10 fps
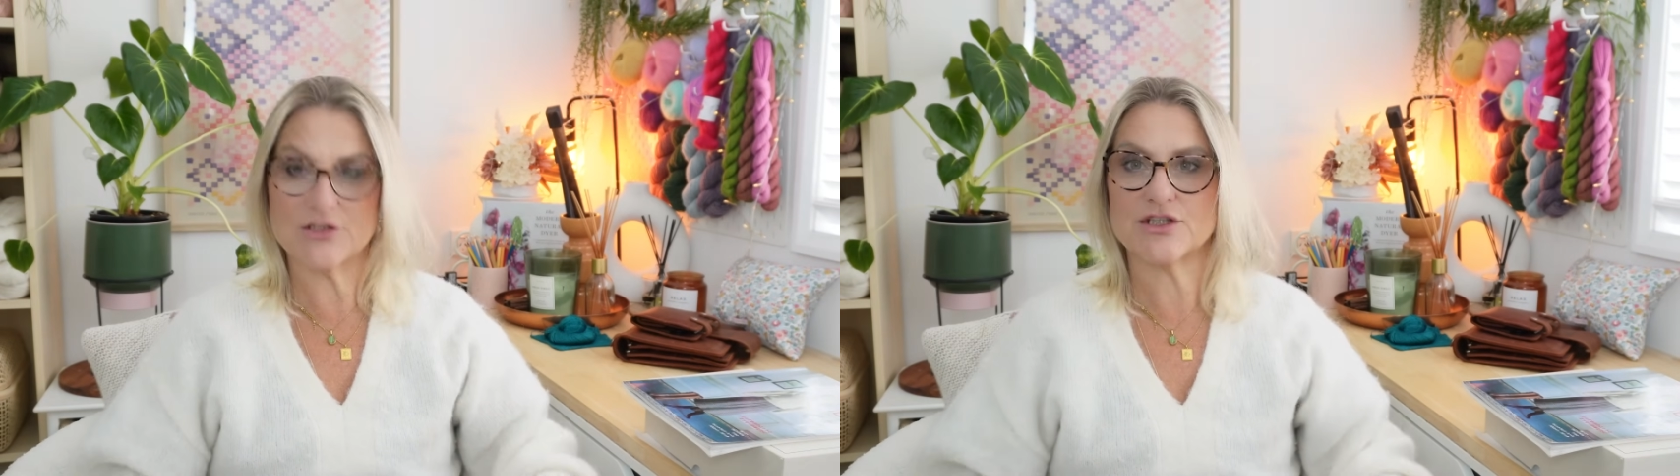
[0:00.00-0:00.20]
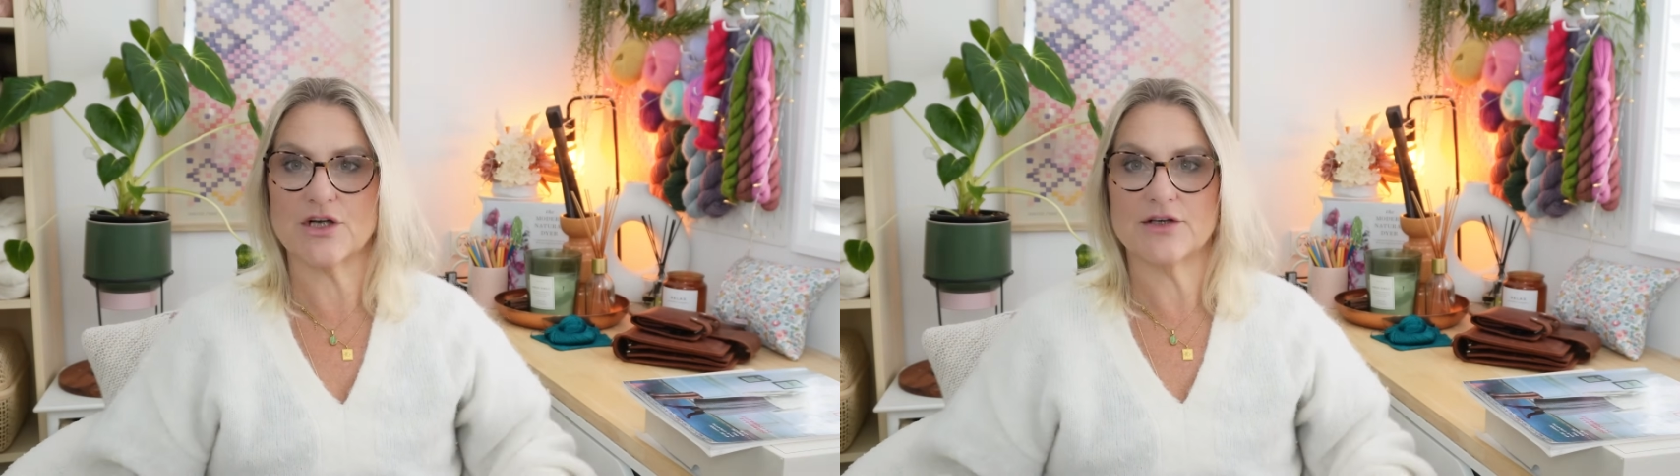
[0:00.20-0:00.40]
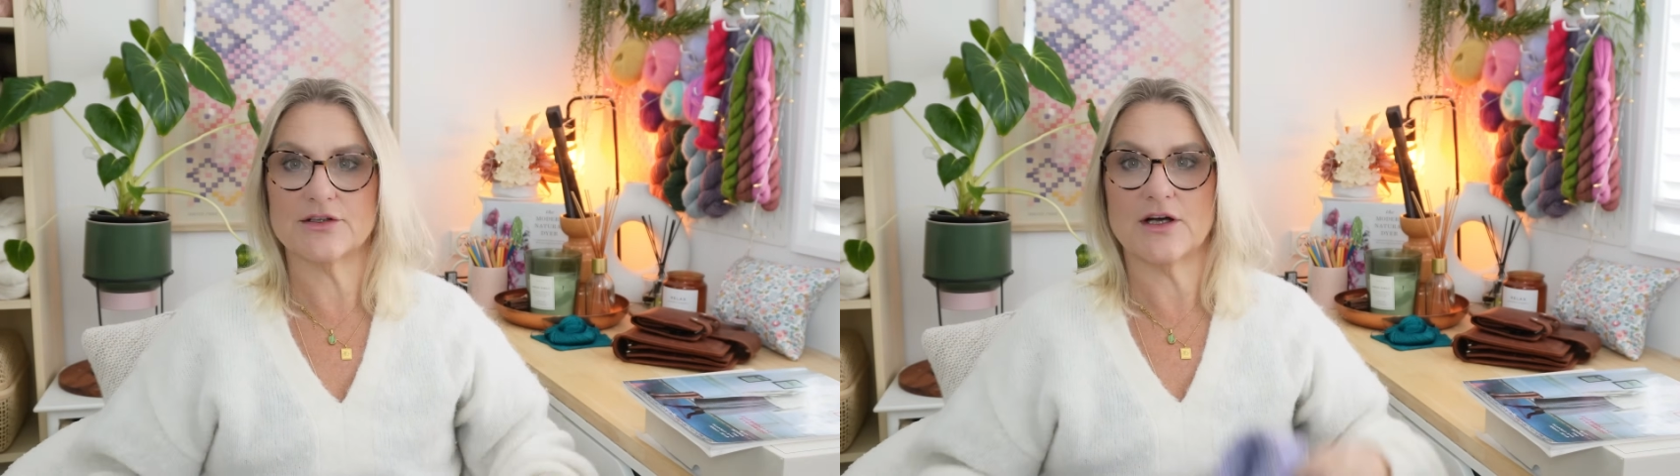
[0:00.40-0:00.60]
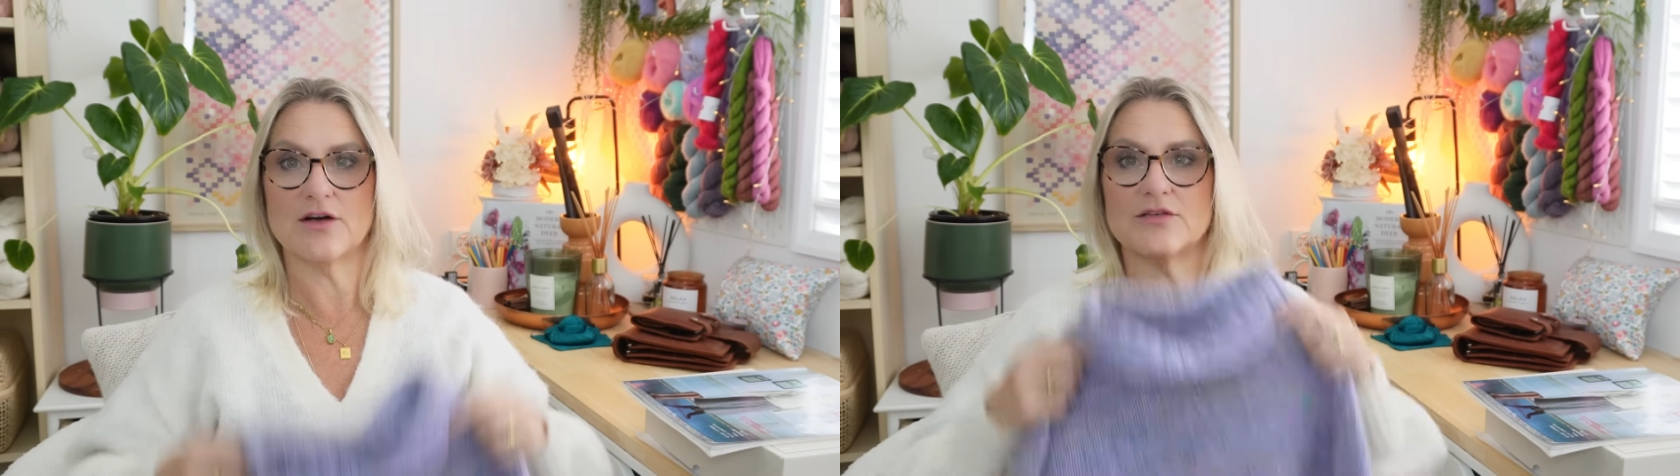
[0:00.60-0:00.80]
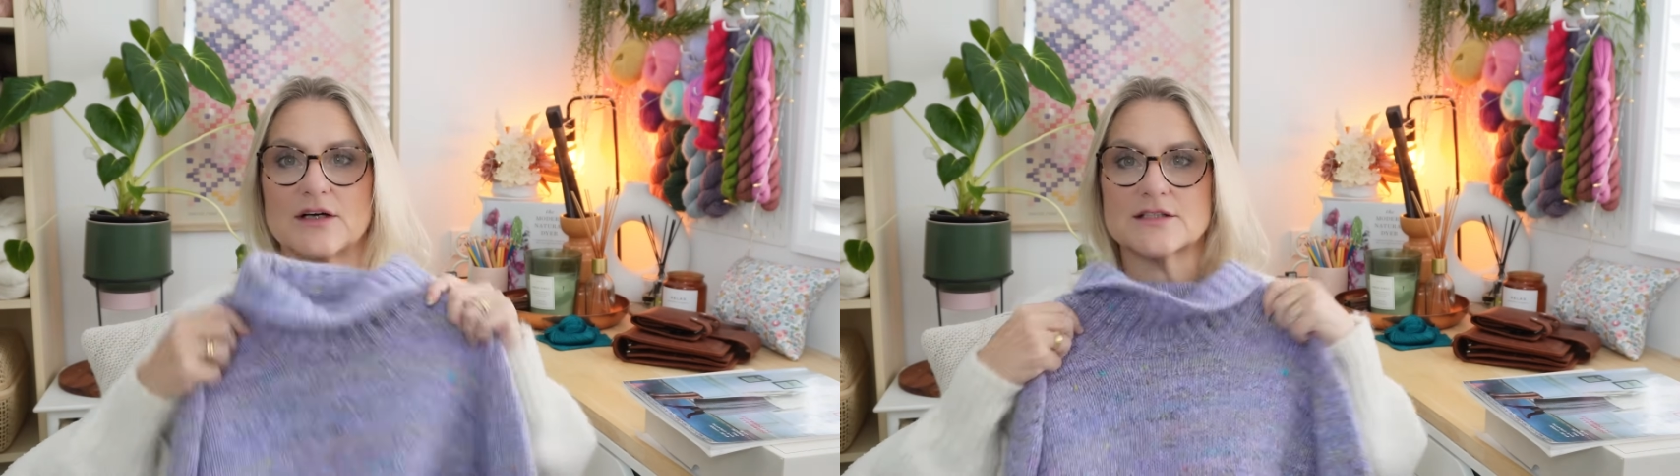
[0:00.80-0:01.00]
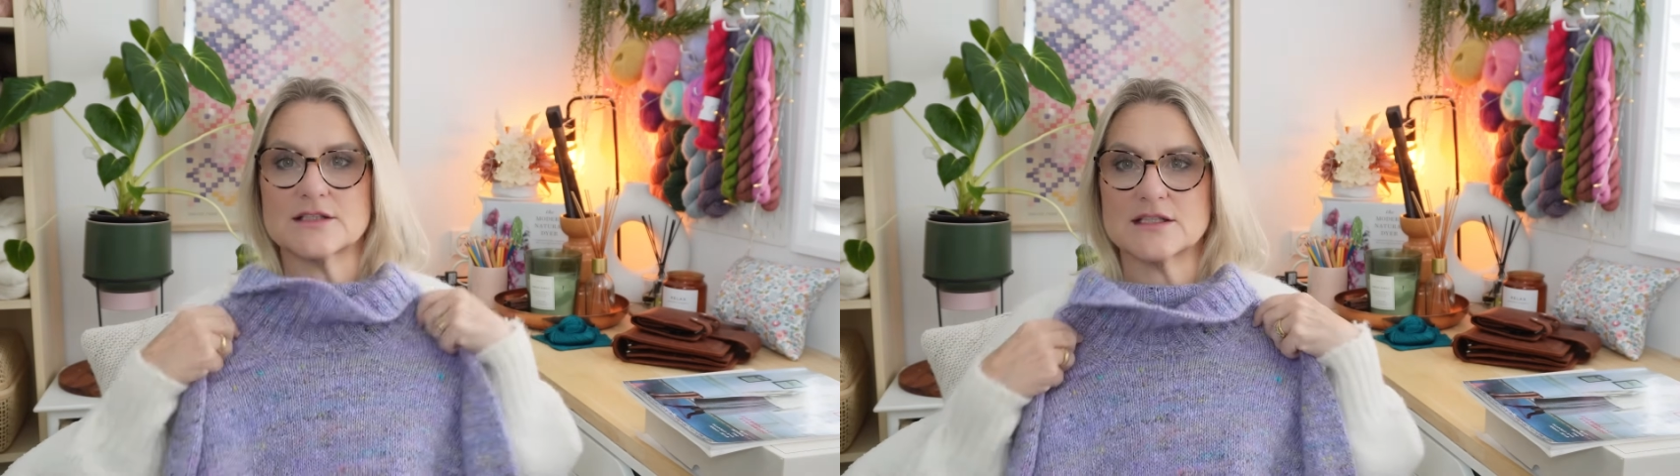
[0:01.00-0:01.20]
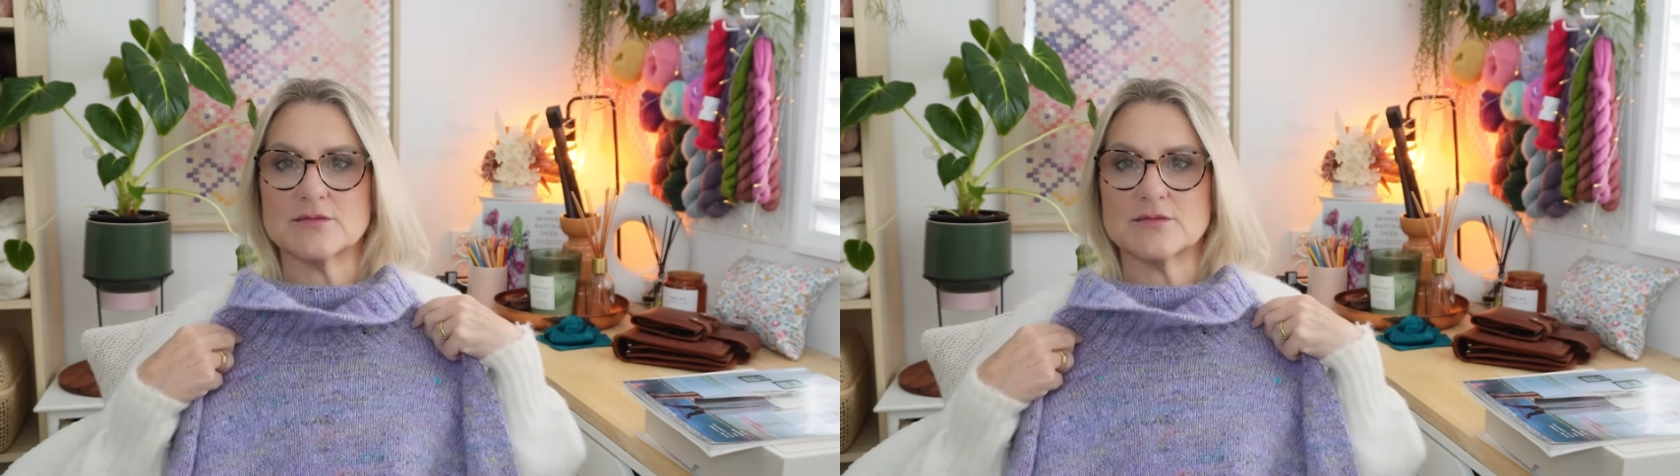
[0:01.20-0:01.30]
turned it over just to